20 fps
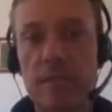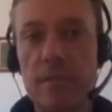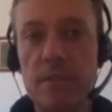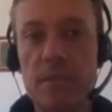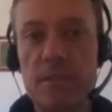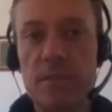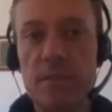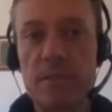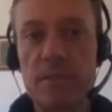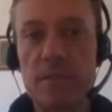
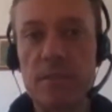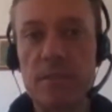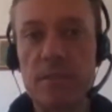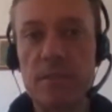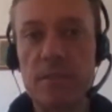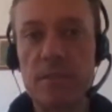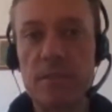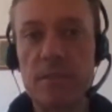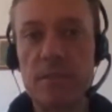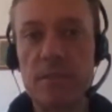Just
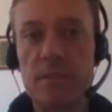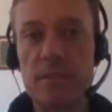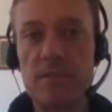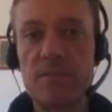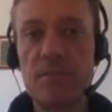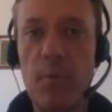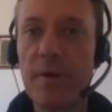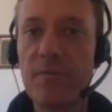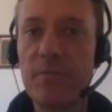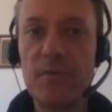
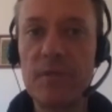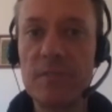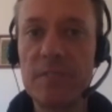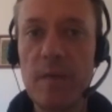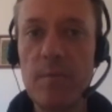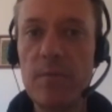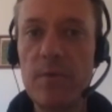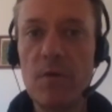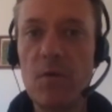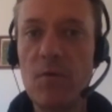variety. I
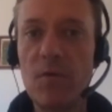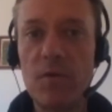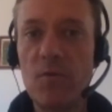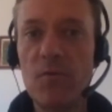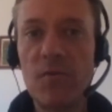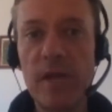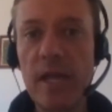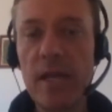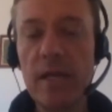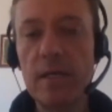just get
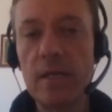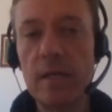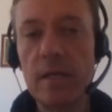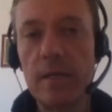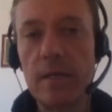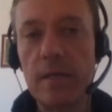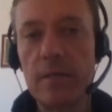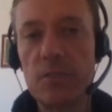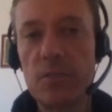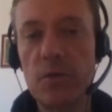bored of doing the
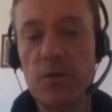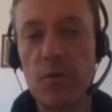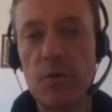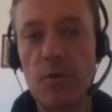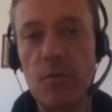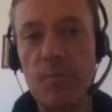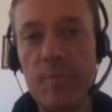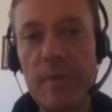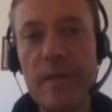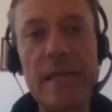same thing over
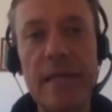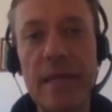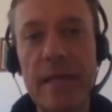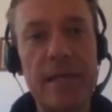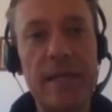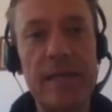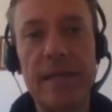and over again.